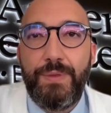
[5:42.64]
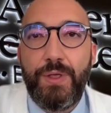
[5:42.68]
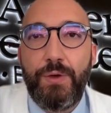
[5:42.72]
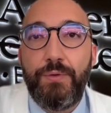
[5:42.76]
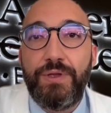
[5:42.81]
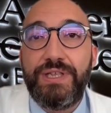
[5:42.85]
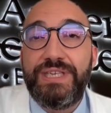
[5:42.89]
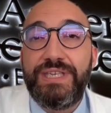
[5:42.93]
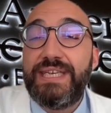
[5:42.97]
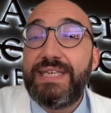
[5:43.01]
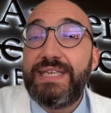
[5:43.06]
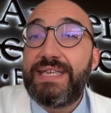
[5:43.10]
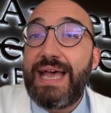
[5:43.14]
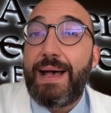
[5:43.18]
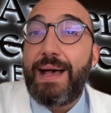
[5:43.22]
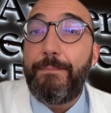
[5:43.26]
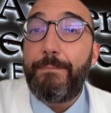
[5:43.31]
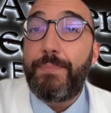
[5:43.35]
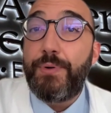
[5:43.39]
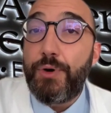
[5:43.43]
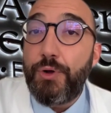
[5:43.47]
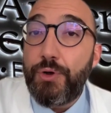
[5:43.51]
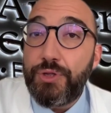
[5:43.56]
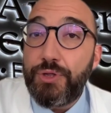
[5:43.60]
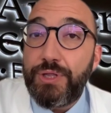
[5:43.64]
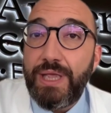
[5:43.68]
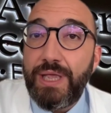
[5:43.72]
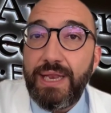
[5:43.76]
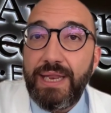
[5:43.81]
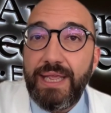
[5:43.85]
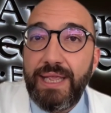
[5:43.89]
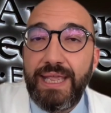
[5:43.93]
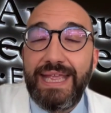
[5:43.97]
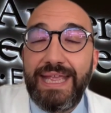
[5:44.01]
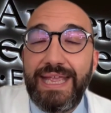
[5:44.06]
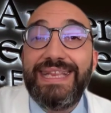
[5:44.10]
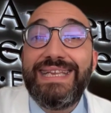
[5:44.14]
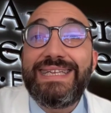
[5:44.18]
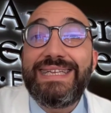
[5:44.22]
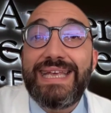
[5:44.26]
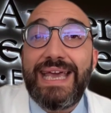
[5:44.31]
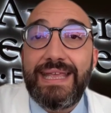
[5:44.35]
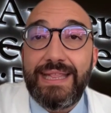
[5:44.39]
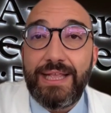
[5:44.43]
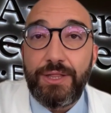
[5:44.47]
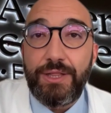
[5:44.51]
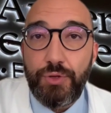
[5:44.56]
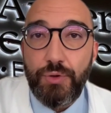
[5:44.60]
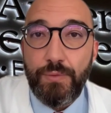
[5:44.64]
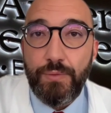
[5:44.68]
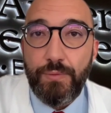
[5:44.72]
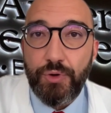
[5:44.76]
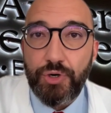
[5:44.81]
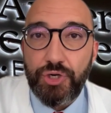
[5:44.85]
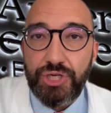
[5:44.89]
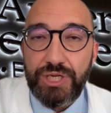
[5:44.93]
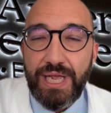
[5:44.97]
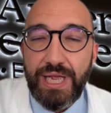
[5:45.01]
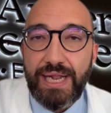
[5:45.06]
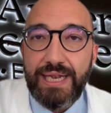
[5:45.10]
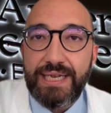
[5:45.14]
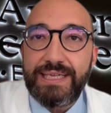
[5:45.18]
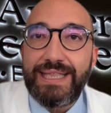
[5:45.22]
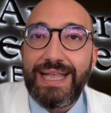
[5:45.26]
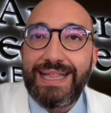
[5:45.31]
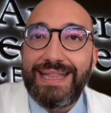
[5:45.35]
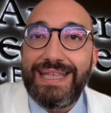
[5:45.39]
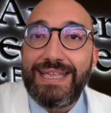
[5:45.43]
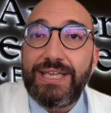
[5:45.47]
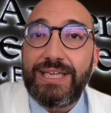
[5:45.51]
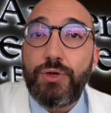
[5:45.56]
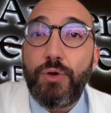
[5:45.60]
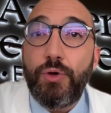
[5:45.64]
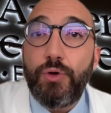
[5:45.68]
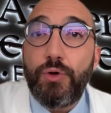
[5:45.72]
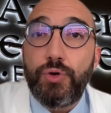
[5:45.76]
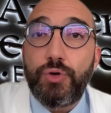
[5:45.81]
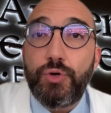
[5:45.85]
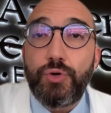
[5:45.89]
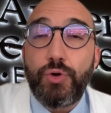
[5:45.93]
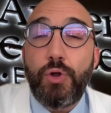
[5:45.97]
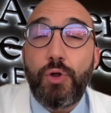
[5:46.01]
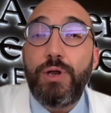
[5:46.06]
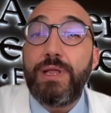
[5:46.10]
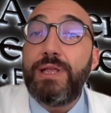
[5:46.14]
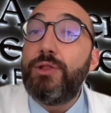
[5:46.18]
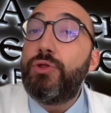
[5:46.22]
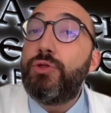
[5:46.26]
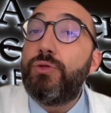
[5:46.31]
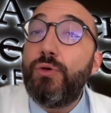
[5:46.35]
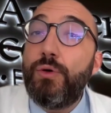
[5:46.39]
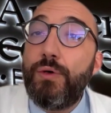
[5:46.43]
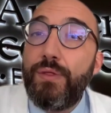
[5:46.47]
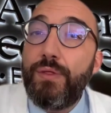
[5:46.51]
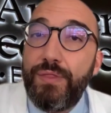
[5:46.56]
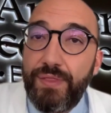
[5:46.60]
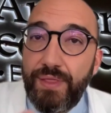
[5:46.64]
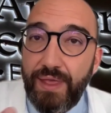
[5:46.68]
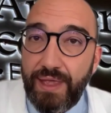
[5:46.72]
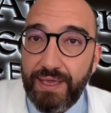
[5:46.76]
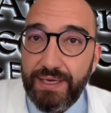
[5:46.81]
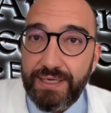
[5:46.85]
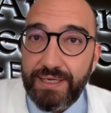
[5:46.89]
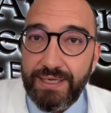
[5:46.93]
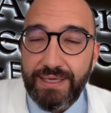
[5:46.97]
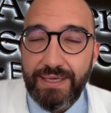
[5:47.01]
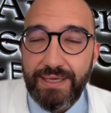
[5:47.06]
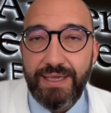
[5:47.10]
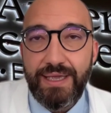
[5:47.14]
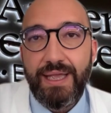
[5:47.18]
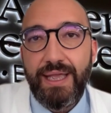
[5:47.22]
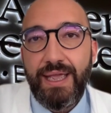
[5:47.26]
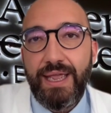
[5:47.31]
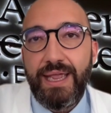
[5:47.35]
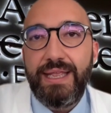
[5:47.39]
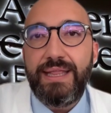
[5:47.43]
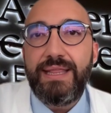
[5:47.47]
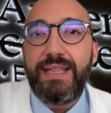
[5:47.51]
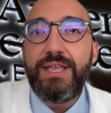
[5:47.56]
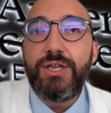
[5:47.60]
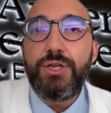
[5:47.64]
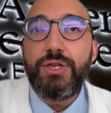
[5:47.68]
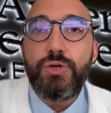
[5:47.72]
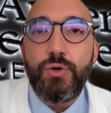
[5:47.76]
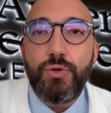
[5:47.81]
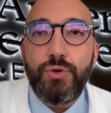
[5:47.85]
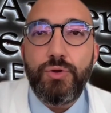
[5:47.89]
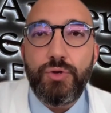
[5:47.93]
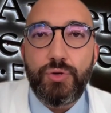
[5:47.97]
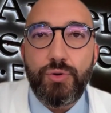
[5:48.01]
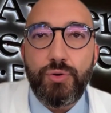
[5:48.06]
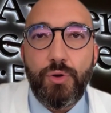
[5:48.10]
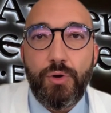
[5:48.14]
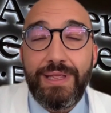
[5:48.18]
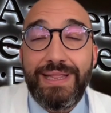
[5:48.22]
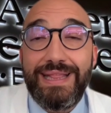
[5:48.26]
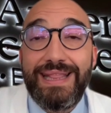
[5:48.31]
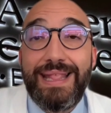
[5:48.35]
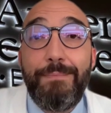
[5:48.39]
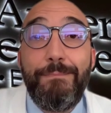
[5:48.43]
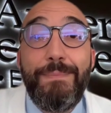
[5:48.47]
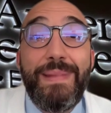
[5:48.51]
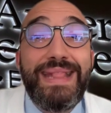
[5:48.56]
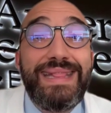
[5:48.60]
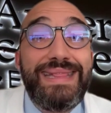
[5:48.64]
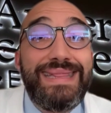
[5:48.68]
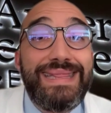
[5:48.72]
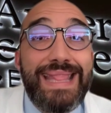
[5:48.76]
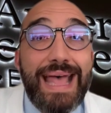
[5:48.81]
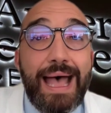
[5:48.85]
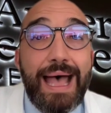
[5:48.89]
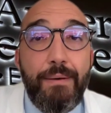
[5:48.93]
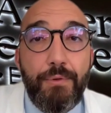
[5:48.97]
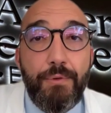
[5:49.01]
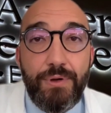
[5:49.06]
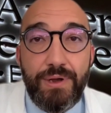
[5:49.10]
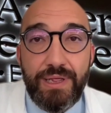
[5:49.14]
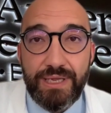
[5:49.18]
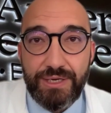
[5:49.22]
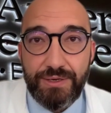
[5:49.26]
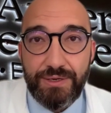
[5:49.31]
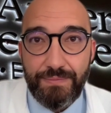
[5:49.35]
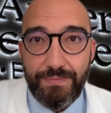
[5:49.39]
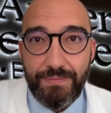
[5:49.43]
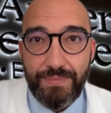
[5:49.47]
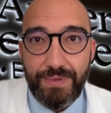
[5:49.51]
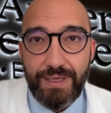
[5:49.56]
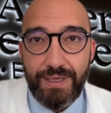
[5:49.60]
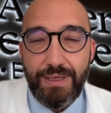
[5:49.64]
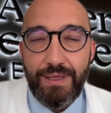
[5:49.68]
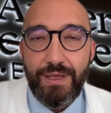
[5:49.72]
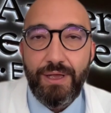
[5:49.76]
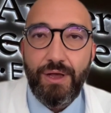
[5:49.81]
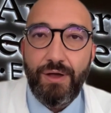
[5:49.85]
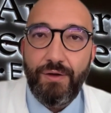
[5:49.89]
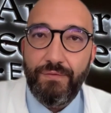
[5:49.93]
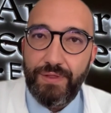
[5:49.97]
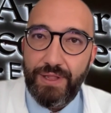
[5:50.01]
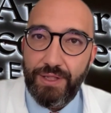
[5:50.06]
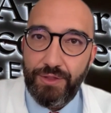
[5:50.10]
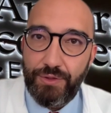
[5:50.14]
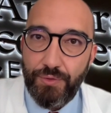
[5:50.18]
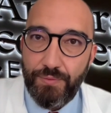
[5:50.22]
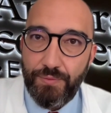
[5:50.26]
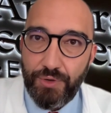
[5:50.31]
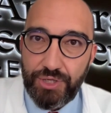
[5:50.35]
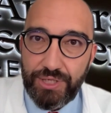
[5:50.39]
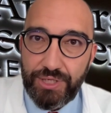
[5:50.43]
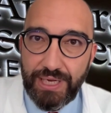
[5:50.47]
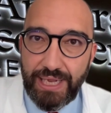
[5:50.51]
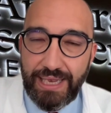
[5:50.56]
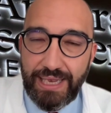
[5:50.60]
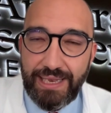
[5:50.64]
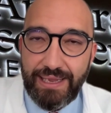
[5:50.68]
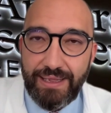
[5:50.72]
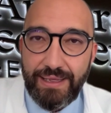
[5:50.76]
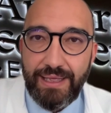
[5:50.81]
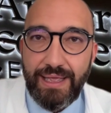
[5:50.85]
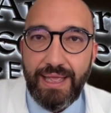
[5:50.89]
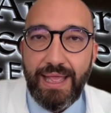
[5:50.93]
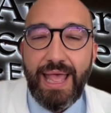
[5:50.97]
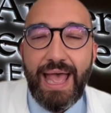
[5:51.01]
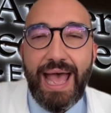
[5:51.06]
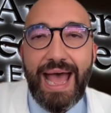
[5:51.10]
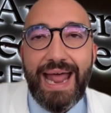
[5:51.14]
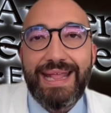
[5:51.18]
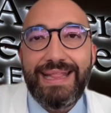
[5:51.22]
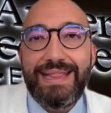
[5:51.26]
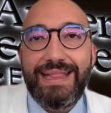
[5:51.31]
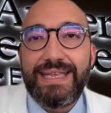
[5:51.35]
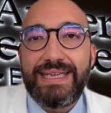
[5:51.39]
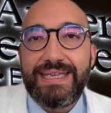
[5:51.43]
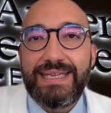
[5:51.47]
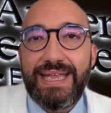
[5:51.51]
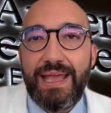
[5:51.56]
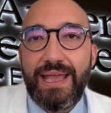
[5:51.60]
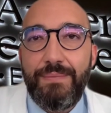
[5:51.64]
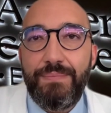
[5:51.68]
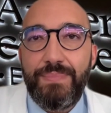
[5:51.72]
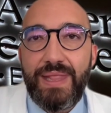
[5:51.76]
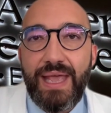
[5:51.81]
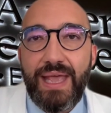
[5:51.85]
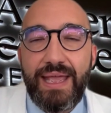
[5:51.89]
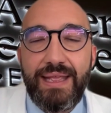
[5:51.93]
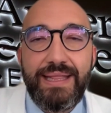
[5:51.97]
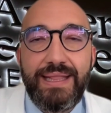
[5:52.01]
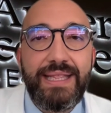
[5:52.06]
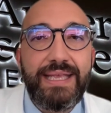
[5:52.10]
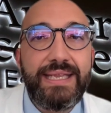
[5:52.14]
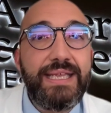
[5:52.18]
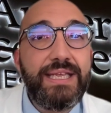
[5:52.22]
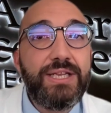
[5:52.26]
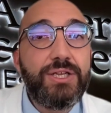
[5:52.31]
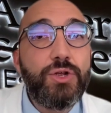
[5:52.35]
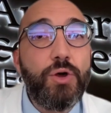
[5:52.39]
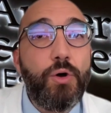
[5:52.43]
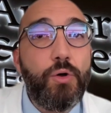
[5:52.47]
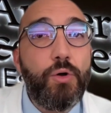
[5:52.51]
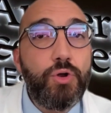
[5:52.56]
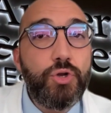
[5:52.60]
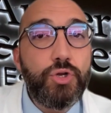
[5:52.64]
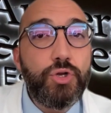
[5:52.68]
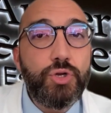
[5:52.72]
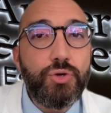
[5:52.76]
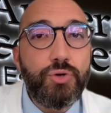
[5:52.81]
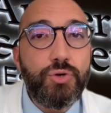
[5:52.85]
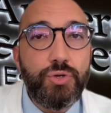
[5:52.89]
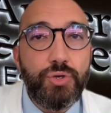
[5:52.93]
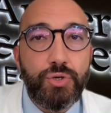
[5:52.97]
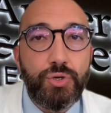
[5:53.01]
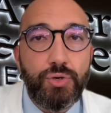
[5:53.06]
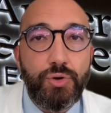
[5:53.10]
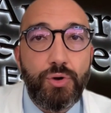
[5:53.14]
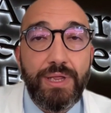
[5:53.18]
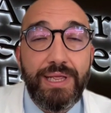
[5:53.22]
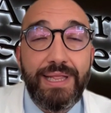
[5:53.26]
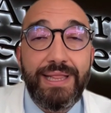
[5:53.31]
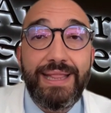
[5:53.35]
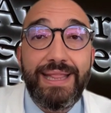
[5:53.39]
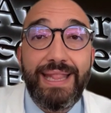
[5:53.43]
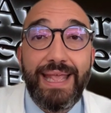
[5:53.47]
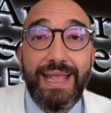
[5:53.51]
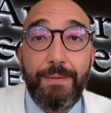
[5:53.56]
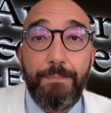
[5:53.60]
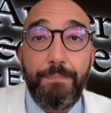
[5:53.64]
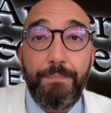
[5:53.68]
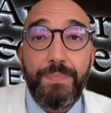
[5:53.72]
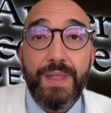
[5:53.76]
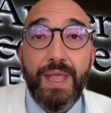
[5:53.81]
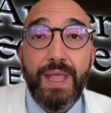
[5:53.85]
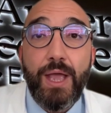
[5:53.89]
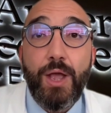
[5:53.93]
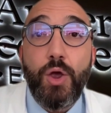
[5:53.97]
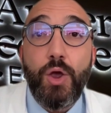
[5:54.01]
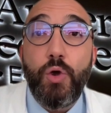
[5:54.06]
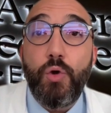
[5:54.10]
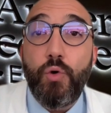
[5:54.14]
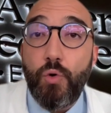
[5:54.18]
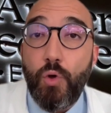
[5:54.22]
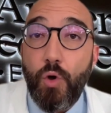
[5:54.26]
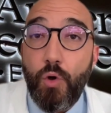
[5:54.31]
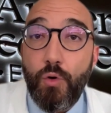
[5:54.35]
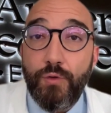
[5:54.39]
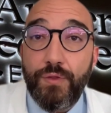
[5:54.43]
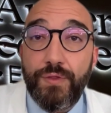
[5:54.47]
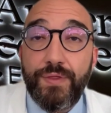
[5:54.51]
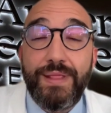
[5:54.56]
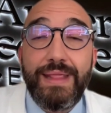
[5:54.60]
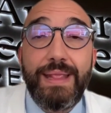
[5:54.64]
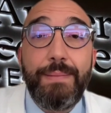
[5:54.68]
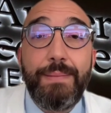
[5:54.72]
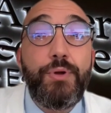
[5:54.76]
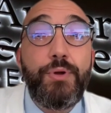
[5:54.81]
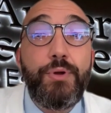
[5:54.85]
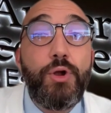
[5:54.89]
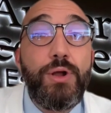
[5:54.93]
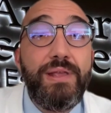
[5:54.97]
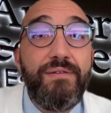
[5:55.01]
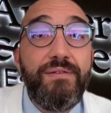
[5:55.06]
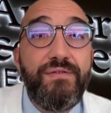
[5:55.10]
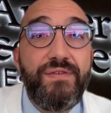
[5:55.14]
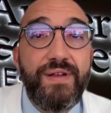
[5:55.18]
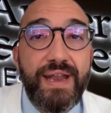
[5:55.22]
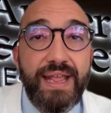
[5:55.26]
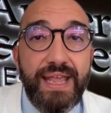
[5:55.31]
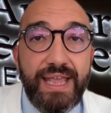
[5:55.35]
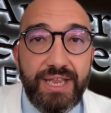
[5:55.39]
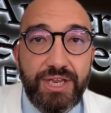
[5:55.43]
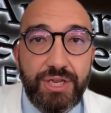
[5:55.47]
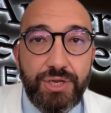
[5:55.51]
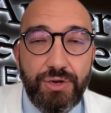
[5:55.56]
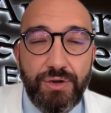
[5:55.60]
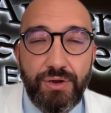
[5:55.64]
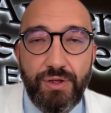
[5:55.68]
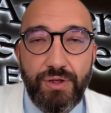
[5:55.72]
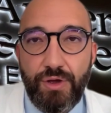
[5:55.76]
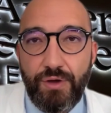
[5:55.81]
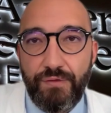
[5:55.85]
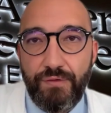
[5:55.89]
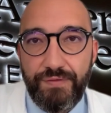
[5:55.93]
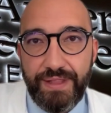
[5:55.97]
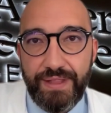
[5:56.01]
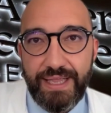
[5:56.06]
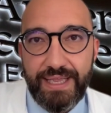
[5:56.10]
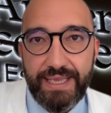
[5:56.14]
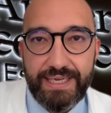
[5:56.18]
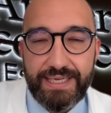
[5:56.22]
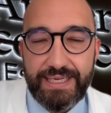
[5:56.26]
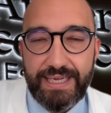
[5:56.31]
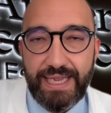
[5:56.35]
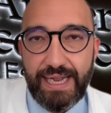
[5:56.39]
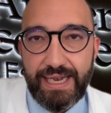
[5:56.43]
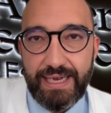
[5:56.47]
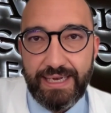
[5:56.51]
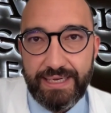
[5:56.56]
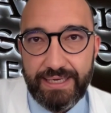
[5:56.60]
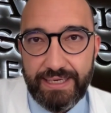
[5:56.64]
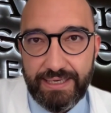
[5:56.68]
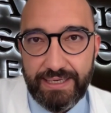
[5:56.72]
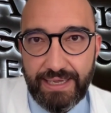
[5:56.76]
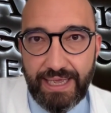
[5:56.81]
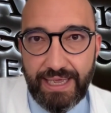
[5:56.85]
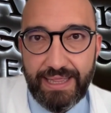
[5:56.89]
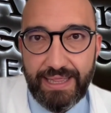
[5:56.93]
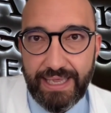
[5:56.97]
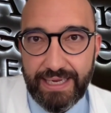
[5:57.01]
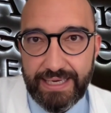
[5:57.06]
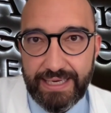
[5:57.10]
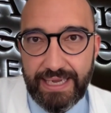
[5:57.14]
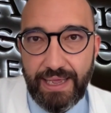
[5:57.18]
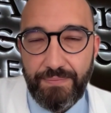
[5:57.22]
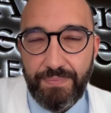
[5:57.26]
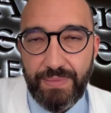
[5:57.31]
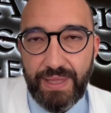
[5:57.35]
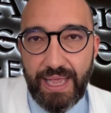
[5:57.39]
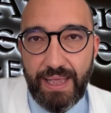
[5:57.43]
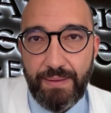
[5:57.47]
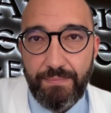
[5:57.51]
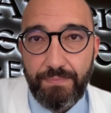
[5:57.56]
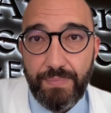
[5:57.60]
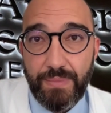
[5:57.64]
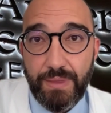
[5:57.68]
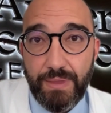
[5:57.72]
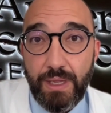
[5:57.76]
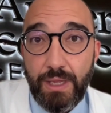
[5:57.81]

which is a protein inside the tumor cells that is controlling two things. It is controlling the metabolism of the tumor cell, and at the same time, this is also controlling the growth, the proliferation of these cells at the same time.